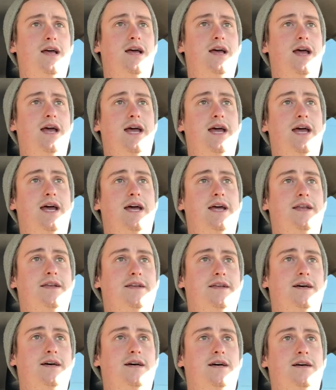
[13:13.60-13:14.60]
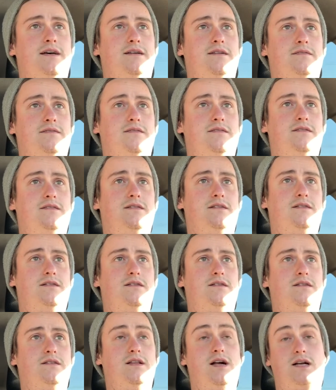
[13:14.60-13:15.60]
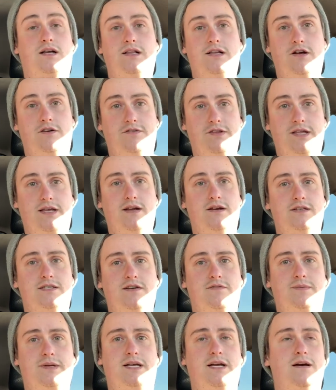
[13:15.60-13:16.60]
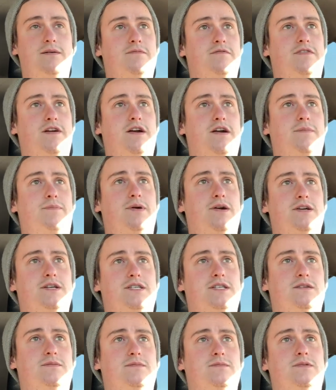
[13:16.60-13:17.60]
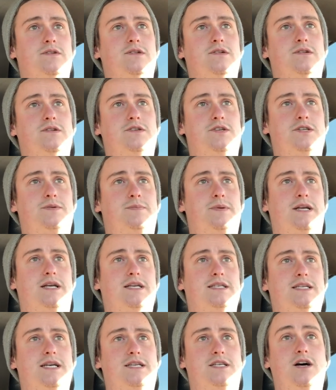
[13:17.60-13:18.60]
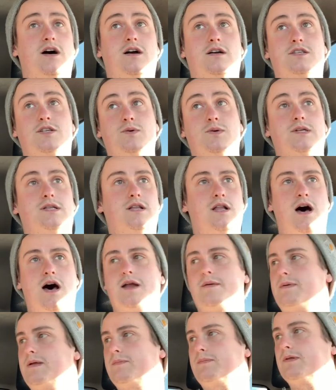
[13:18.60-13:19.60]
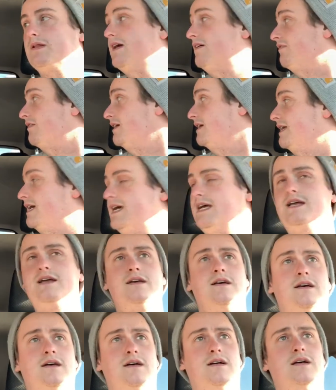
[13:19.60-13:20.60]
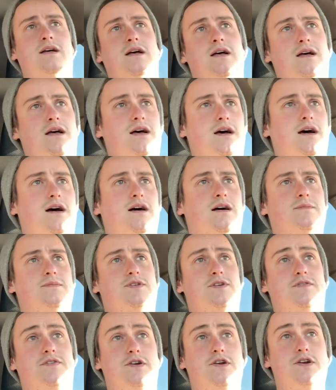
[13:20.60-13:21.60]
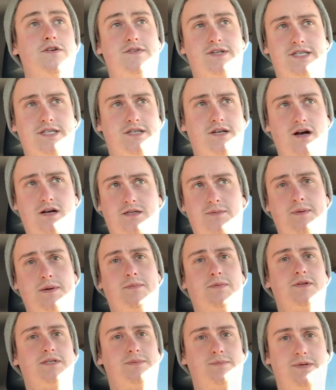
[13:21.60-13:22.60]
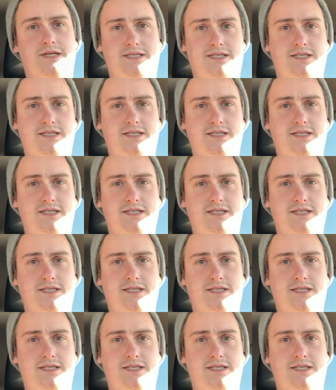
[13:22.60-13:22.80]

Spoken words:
And luckily over the years I've become very personable just because I talk to a lot of people every day. So if you're nervous to talk to people as a business